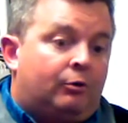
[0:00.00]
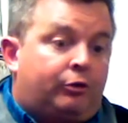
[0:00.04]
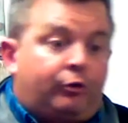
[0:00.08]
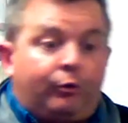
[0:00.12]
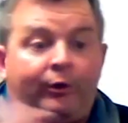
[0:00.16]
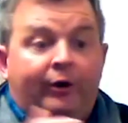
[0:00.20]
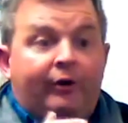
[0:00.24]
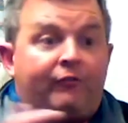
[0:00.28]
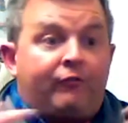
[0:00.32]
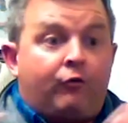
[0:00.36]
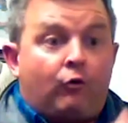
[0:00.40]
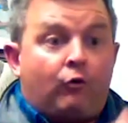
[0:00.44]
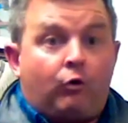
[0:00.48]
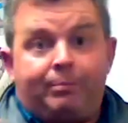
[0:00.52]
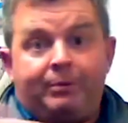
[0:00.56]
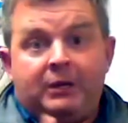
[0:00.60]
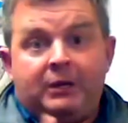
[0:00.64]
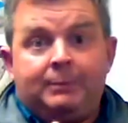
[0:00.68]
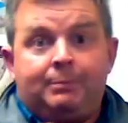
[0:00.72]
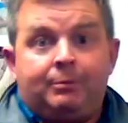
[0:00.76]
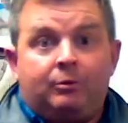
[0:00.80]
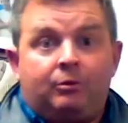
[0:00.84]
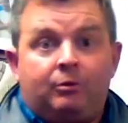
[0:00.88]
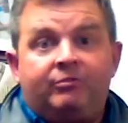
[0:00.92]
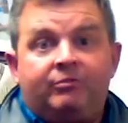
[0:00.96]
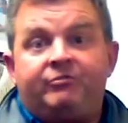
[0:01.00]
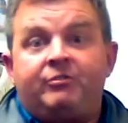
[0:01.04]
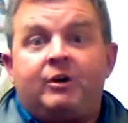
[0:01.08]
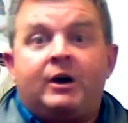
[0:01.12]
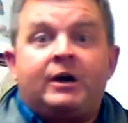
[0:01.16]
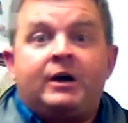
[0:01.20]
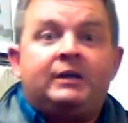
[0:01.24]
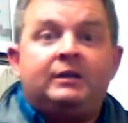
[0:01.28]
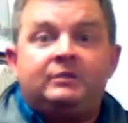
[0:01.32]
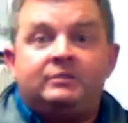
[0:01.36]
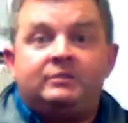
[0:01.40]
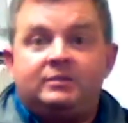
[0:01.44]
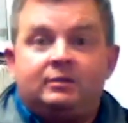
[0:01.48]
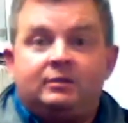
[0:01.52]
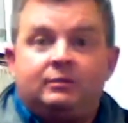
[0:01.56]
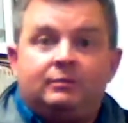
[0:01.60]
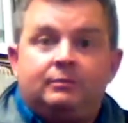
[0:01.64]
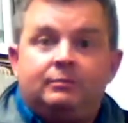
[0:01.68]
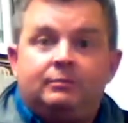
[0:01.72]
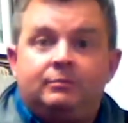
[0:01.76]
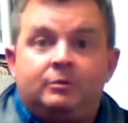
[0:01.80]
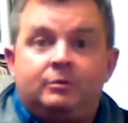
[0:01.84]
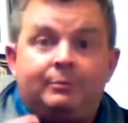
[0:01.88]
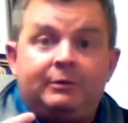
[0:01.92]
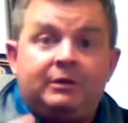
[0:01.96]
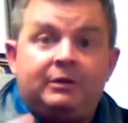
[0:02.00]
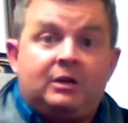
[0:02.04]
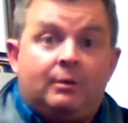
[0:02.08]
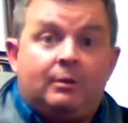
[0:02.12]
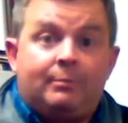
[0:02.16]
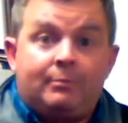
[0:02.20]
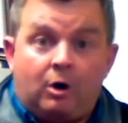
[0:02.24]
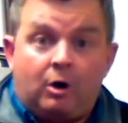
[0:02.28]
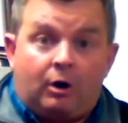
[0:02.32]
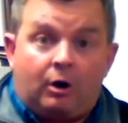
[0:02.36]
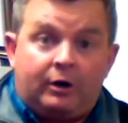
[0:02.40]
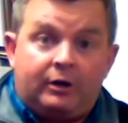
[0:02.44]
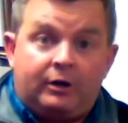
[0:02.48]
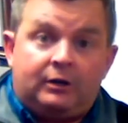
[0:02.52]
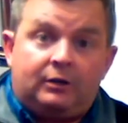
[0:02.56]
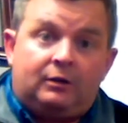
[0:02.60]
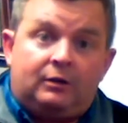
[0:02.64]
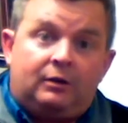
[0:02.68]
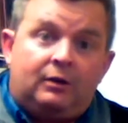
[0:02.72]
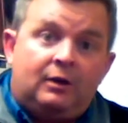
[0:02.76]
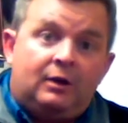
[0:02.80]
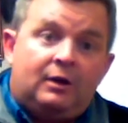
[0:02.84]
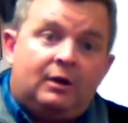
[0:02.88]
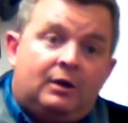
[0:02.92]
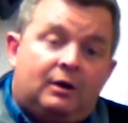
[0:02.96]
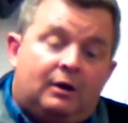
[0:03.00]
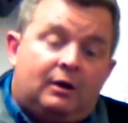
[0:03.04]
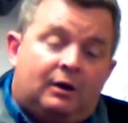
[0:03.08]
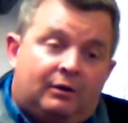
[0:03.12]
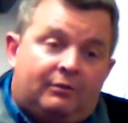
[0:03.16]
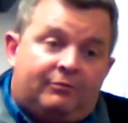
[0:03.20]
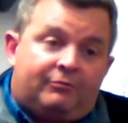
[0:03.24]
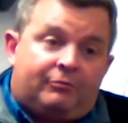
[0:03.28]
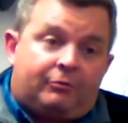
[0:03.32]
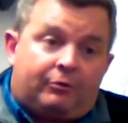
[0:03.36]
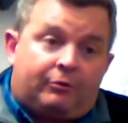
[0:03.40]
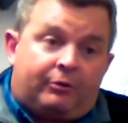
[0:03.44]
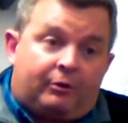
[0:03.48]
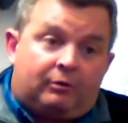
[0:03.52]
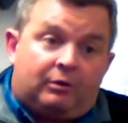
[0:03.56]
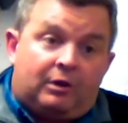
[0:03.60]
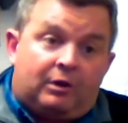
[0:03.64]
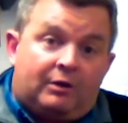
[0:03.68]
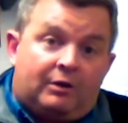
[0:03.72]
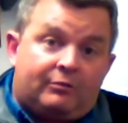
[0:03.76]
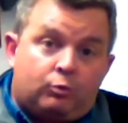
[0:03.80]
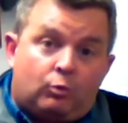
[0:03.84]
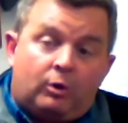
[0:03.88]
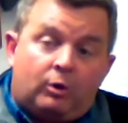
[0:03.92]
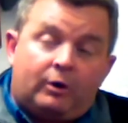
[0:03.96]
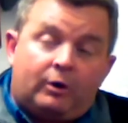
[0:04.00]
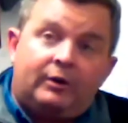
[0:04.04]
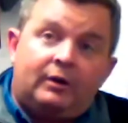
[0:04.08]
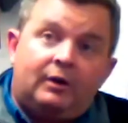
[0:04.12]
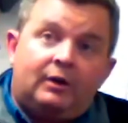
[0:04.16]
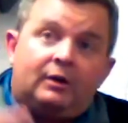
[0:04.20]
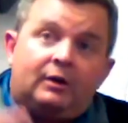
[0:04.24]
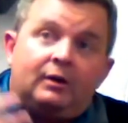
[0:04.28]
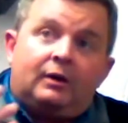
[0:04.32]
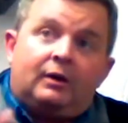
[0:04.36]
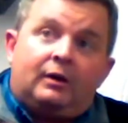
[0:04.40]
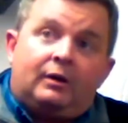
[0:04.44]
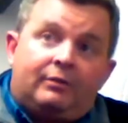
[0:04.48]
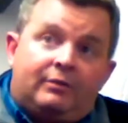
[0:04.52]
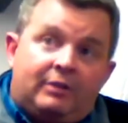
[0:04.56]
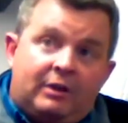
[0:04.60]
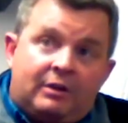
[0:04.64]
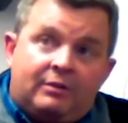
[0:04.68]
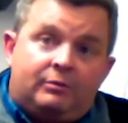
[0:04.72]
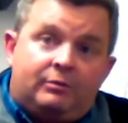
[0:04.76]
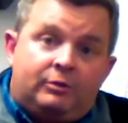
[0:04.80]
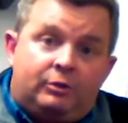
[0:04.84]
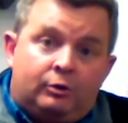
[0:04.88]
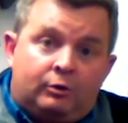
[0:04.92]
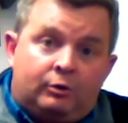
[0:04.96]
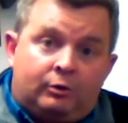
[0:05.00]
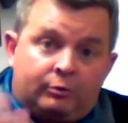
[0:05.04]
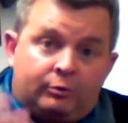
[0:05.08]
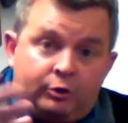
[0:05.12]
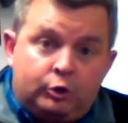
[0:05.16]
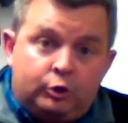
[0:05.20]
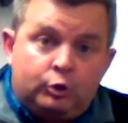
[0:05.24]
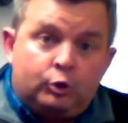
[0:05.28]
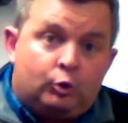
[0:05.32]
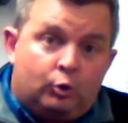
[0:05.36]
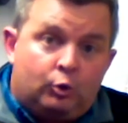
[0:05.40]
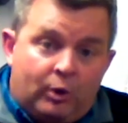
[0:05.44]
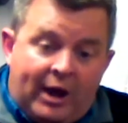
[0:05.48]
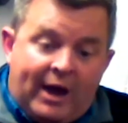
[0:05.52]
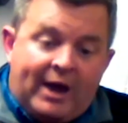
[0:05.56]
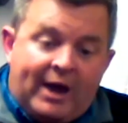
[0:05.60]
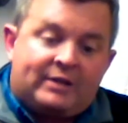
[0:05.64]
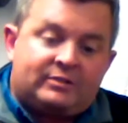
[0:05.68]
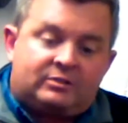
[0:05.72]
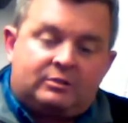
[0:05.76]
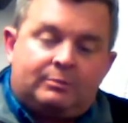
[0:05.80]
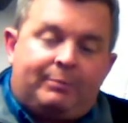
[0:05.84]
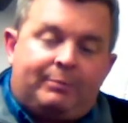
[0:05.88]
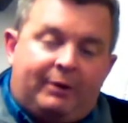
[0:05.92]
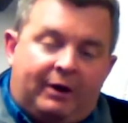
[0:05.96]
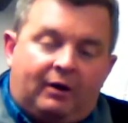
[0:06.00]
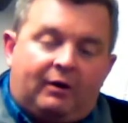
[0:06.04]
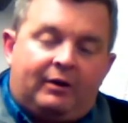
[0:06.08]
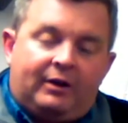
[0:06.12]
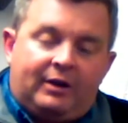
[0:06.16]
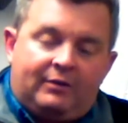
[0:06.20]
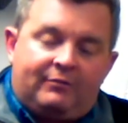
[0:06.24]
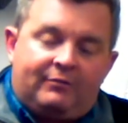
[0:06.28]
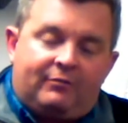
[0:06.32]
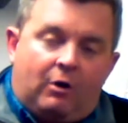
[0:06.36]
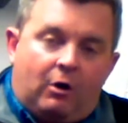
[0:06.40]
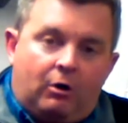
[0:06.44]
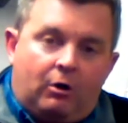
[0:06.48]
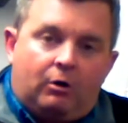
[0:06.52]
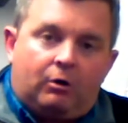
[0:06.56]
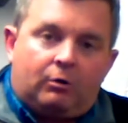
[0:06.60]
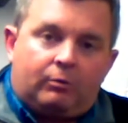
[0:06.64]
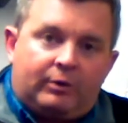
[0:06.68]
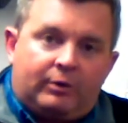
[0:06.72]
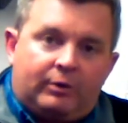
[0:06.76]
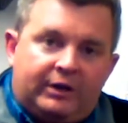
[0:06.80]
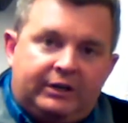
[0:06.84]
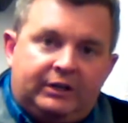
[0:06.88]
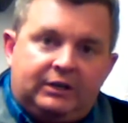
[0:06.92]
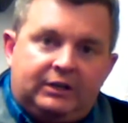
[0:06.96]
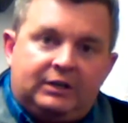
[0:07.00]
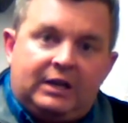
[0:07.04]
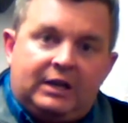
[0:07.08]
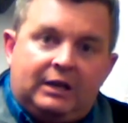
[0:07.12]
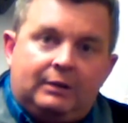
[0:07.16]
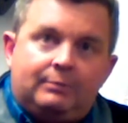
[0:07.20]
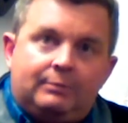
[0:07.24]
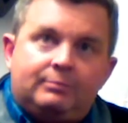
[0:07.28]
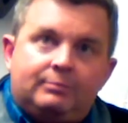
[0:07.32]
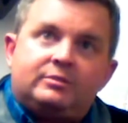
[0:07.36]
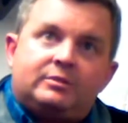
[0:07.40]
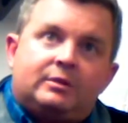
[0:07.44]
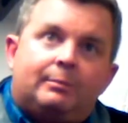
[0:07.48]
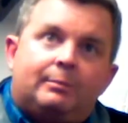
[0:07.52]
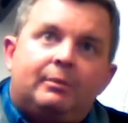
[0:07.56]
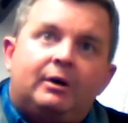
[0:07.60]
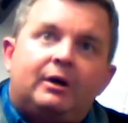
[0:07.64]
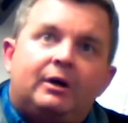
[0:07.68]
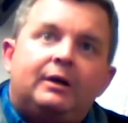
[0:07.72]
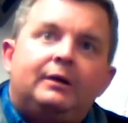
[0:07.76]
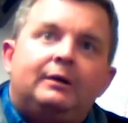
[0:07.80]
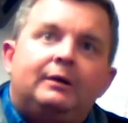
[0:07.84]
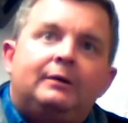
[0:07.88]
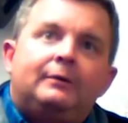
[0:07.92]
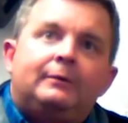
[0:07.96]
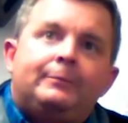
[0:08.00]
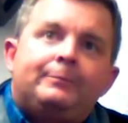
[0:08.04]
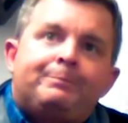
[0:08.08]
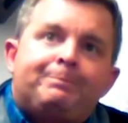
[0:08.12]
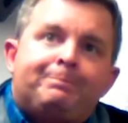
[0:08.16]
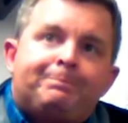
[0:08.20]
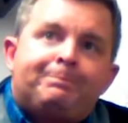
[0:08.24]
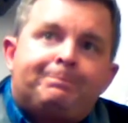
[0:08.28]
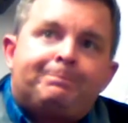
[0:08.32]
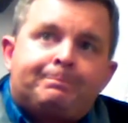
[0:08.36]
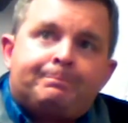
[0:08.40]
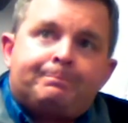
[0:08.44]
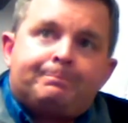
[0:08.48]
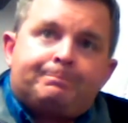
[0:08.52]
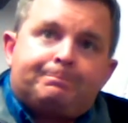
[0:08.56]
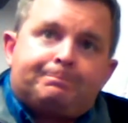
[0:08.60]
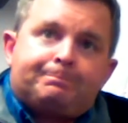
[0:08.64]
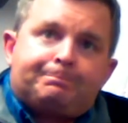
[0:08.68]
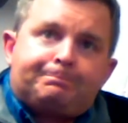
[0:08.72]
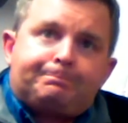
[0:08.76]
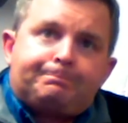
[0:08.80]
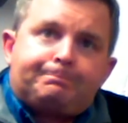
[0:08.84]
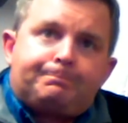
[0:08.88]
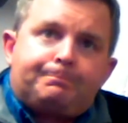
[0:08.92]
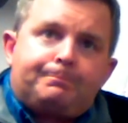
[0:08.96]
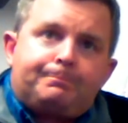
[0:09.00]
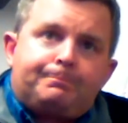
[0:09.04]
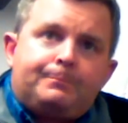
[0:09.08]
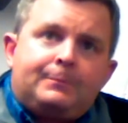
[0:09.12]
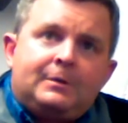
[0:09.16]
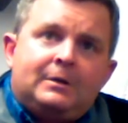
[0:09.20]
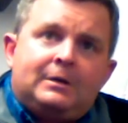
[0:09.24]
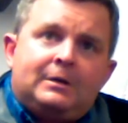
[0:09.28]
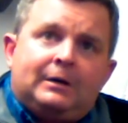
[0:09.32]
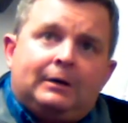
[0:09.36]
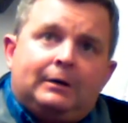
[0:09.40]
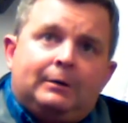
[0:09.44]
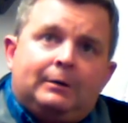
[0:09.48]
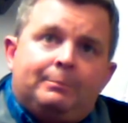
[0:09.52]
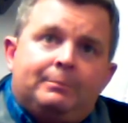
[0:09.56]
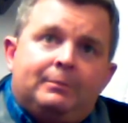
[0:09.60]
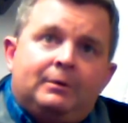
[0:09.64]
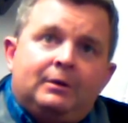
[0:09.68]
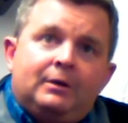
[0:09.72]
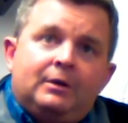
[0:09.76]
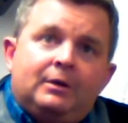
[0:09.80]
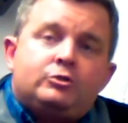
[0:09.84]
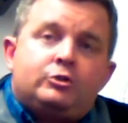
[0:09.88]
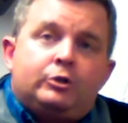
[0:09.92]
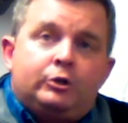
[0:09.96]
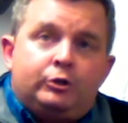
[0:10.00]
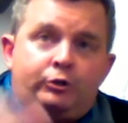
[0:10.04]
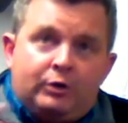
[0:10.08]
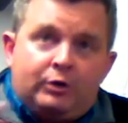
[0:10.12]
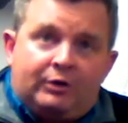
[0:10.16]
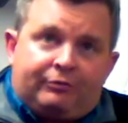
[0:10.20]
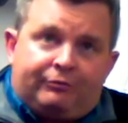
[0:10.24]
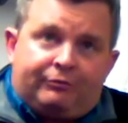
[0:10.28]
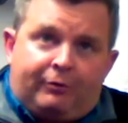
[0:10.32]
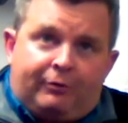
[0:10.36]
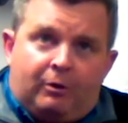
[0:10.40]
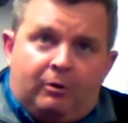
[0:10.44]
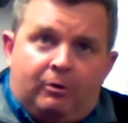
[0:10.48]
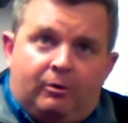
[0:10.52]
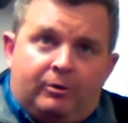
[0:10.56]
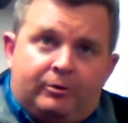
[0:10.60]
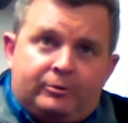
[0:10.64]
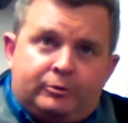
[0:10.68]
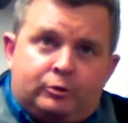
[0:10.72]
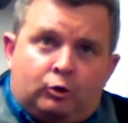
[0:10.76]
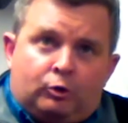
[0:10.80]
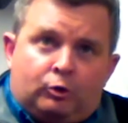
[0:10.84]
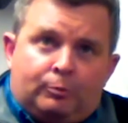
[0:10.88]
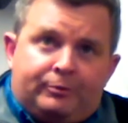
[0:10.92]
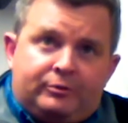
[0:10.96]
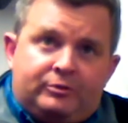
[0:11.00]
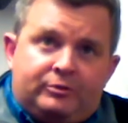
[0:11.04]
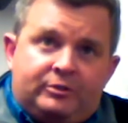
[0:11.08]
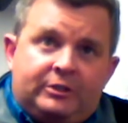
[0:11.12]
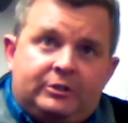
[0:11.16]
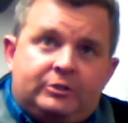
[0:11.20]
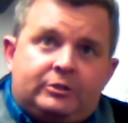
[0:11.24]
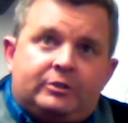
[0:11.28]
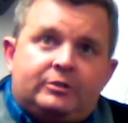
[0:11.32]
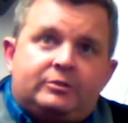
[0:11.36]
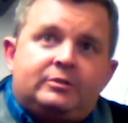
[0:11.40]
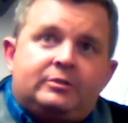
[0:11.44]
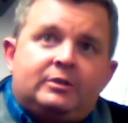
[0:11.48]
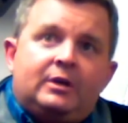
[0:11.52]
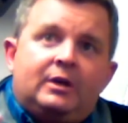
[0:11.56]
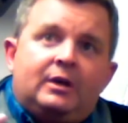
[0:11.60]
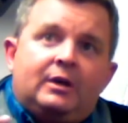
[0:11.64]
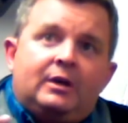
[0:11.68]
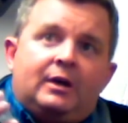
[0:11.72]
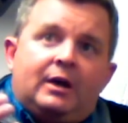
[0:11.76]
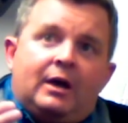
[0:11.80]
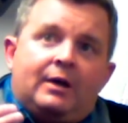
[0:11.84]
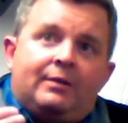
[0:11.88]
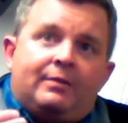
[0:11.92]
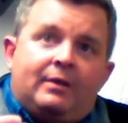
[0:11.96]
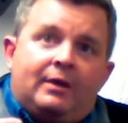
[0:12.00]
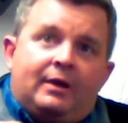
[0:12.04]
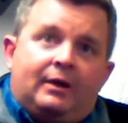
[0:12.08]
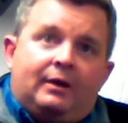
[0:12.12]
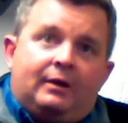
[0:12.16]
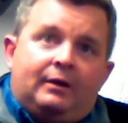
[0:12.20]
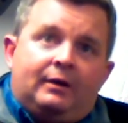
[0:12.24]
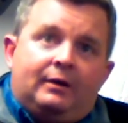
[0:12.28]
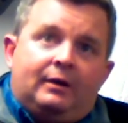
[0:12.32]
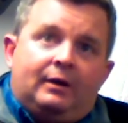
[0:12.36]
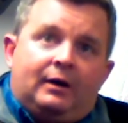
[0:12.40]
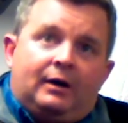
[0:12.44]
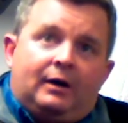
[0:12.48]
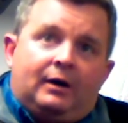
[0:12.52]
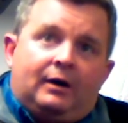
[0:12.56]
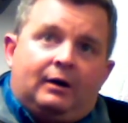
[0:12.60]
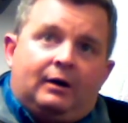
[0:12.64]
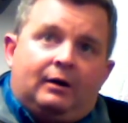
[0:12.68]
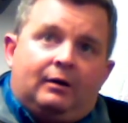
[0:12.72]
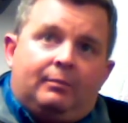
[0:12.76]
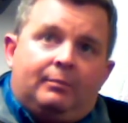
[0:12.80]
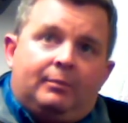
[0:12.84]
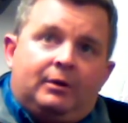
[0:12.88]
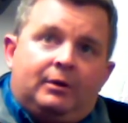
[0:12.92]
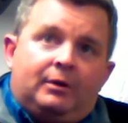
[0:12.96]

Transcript: 3 or 4 people fighting to become guardian for their loved one. You as the parent have already named somebody. So you do have to follow those court procedures, and then